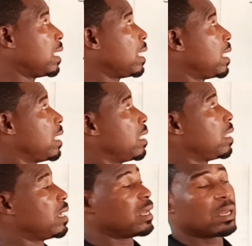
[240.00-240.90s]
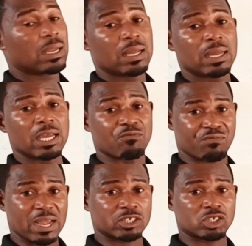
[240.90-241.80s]
a
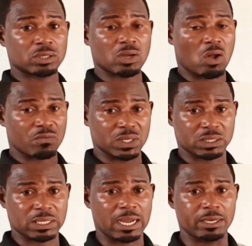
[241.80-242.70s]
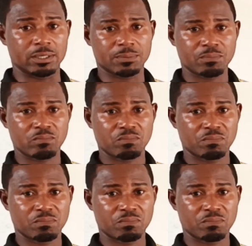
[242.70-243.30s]
fraction of this kind.